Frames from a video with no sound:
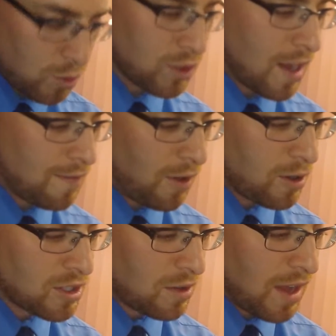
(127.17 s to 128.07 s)
will
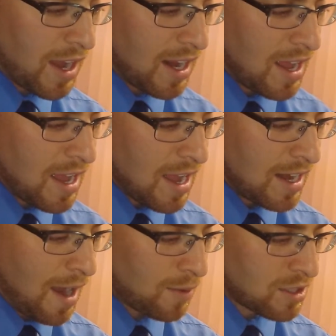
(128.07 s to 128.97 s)
diverge the light,
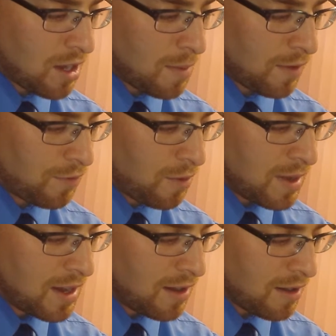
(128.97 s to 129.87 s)
and now it's coming from
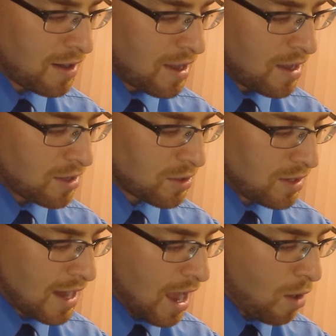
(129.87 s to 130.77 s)
here. So
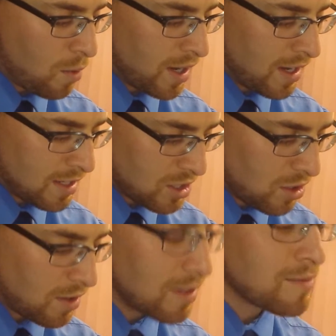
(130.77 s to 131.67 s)
now when it is
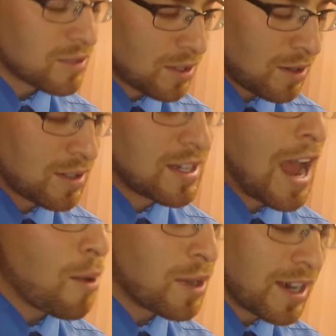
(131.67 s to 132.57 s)

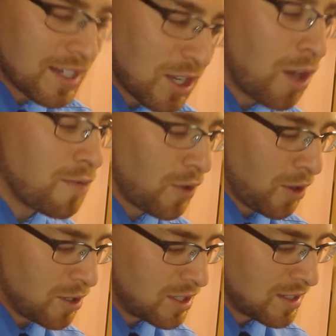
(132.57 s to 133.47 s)

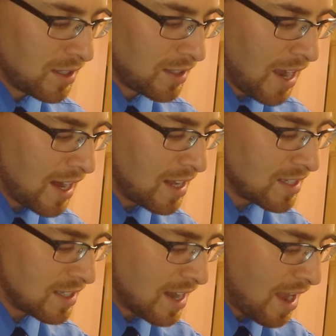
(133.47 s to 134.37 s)
converged, the light
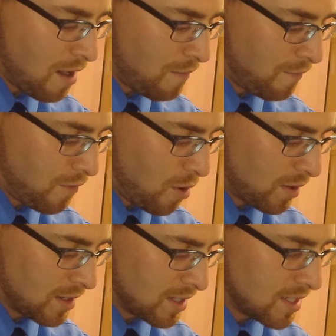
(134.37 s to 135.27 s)
is now
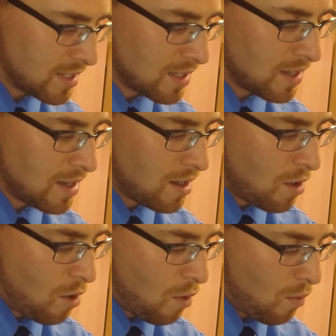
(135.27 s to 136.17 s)
focused
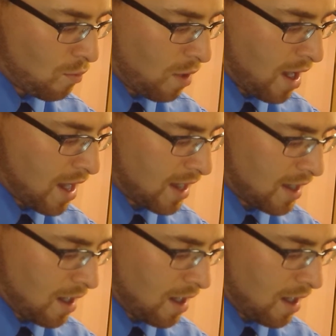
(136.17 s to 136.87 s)
right